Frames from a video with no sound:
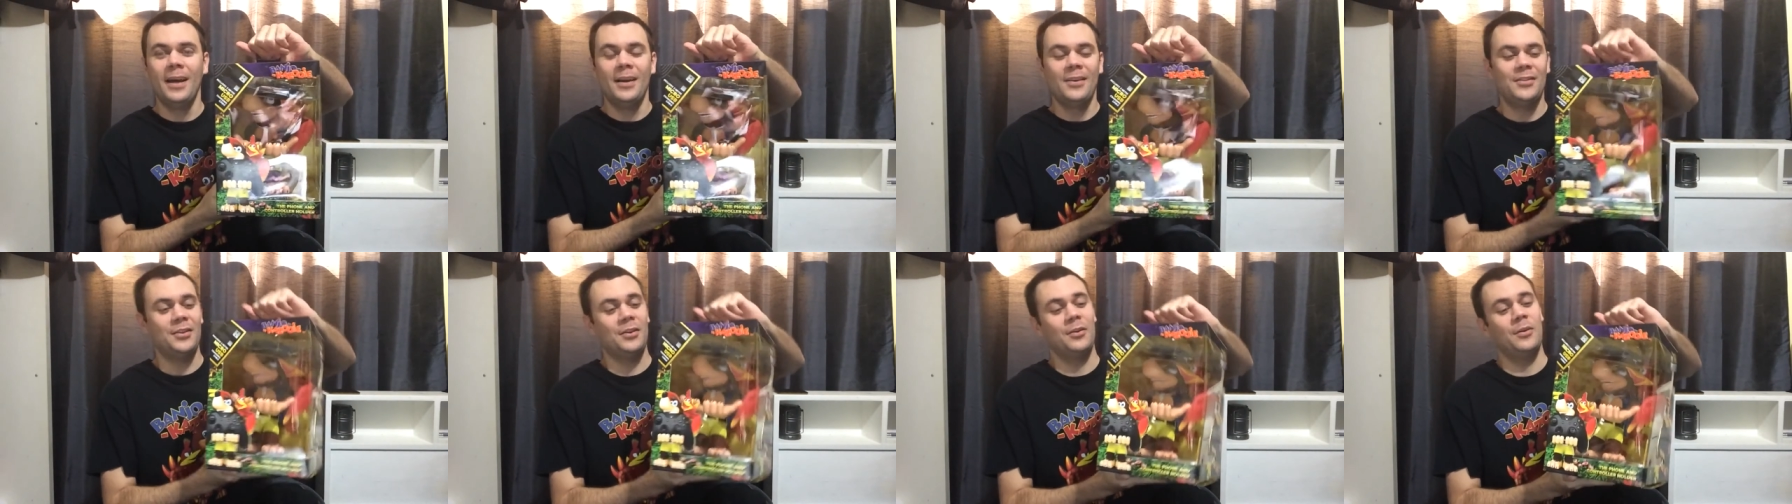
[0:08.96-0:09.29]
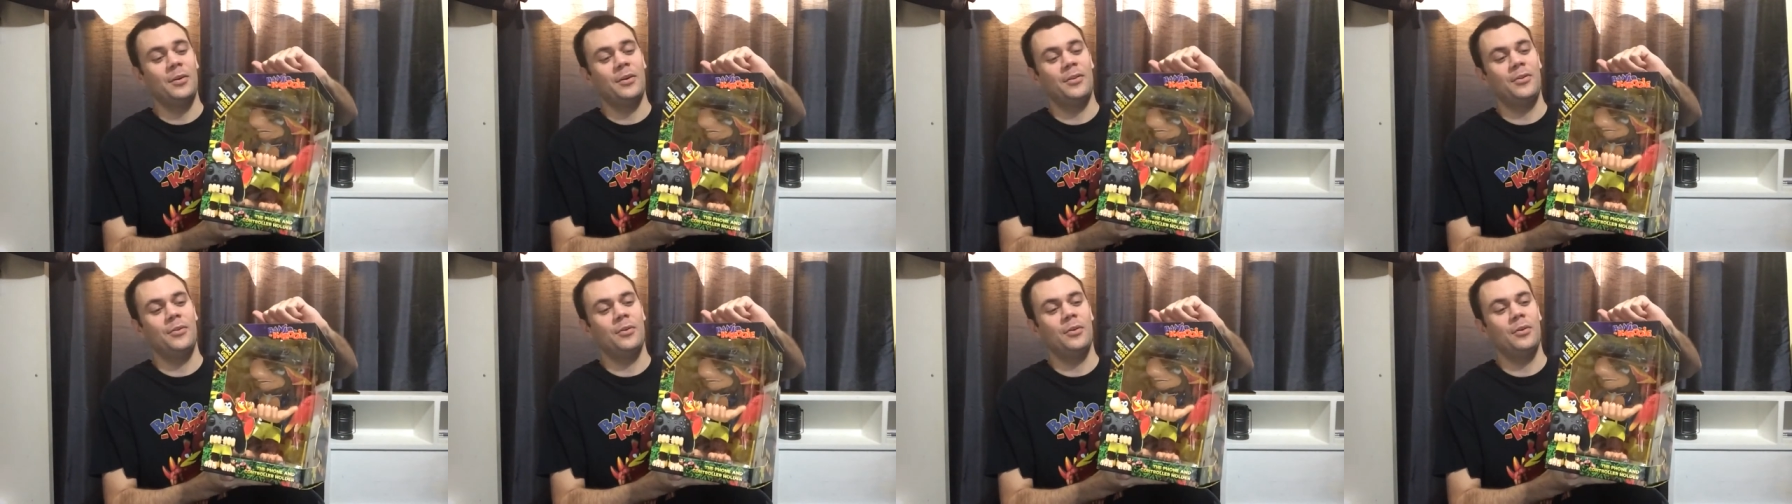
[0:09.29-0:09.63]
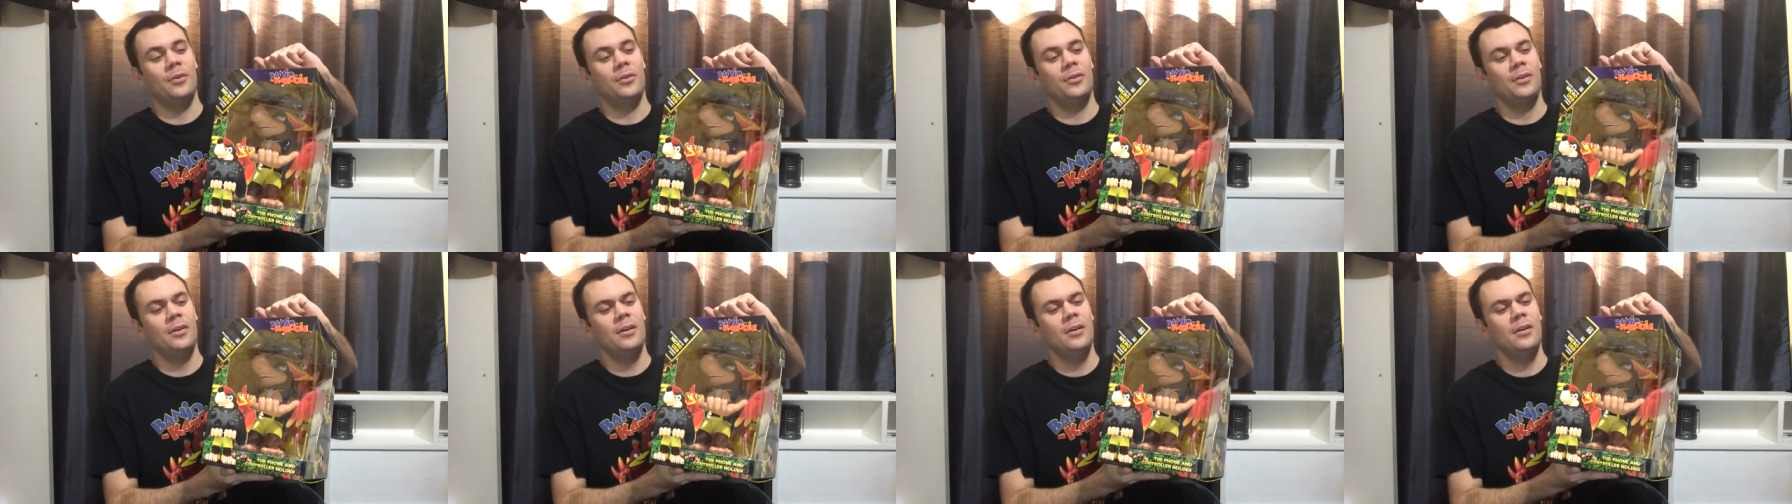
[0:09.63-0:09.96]
So I
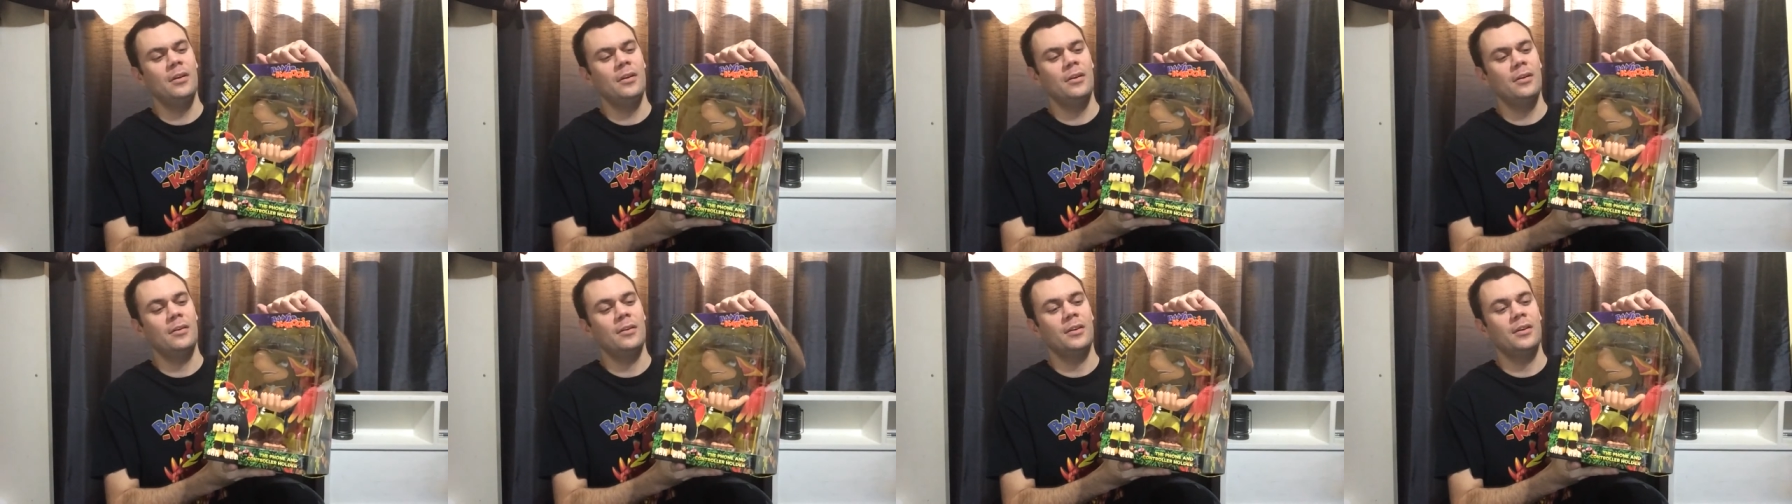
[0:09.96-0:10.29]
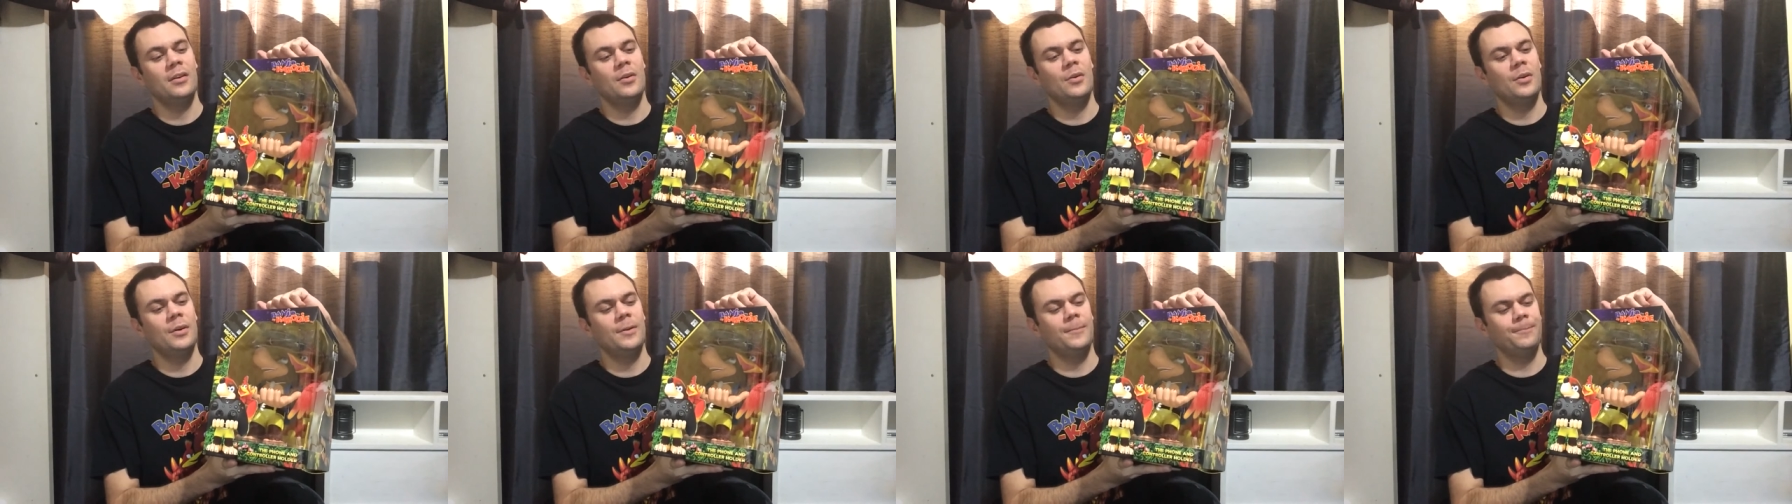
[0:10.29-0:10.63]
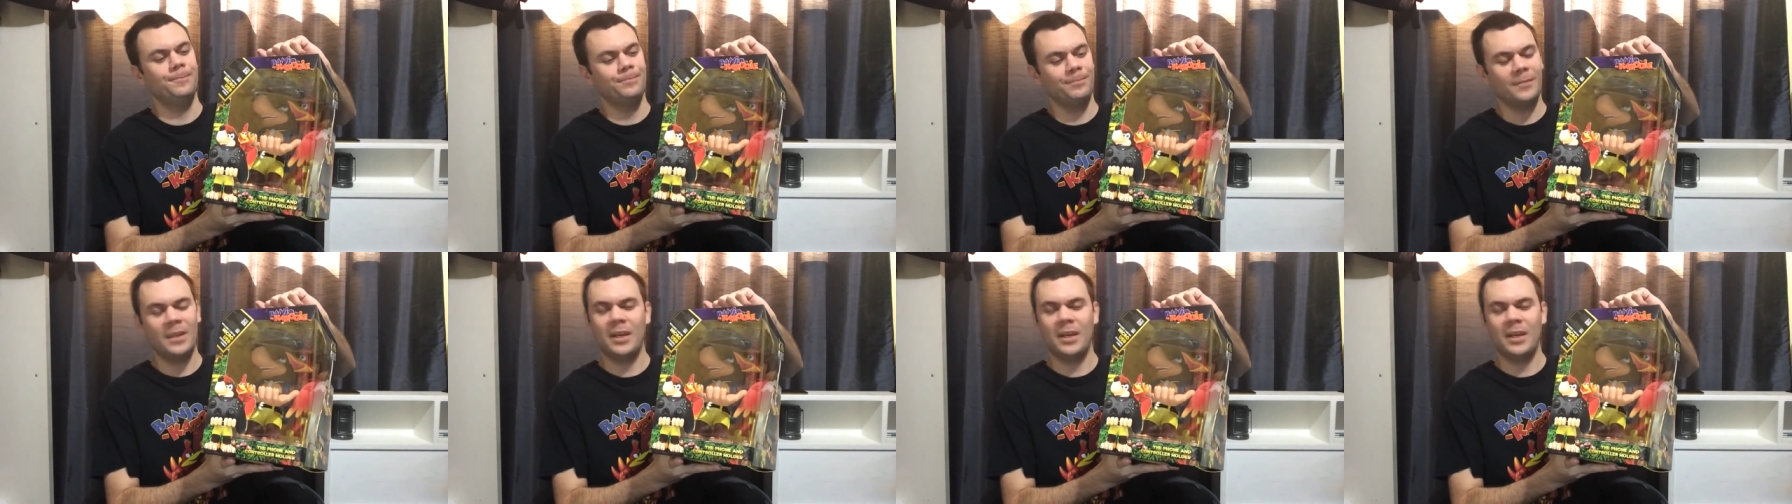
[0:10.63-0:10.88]
thought, huh, you know what,